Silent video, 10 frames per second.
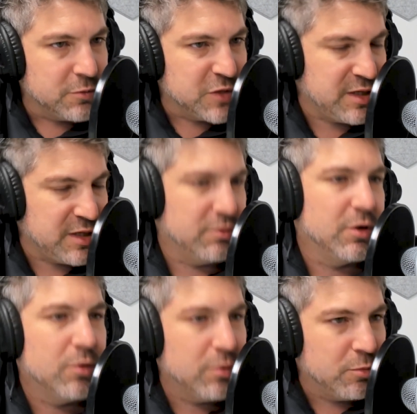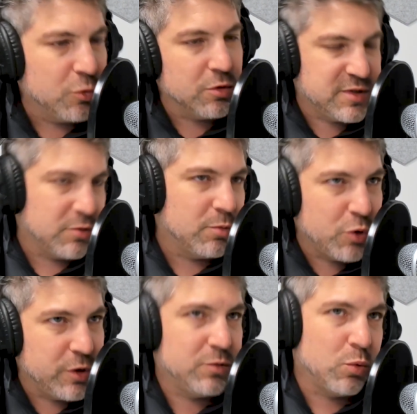
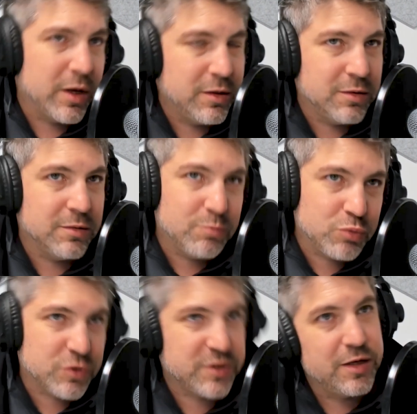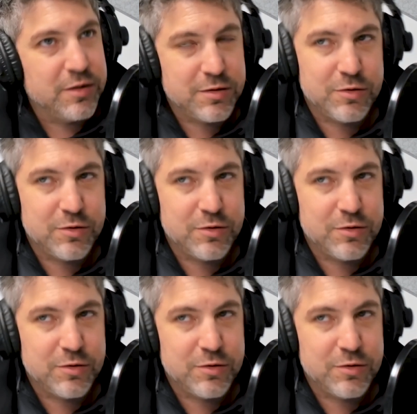0.1%